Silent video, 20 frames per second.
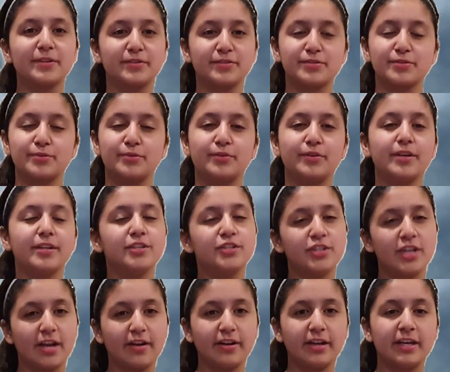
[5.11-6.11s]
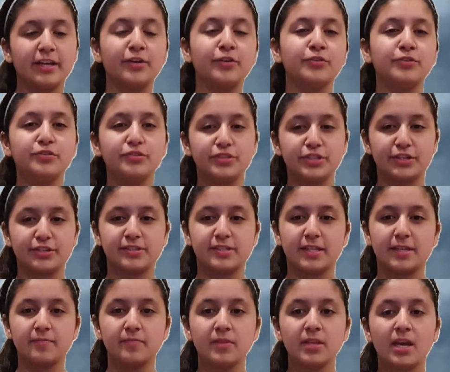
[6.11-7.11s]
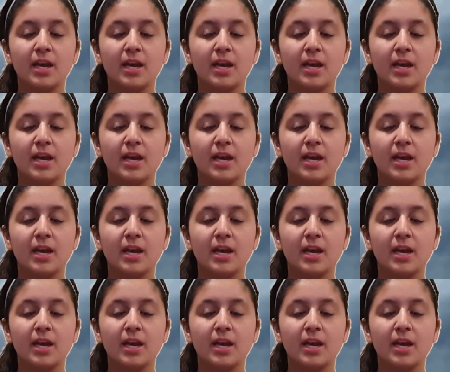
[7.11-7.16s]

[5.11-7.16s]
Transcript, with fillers: School in Cherry Hill, New Jersey.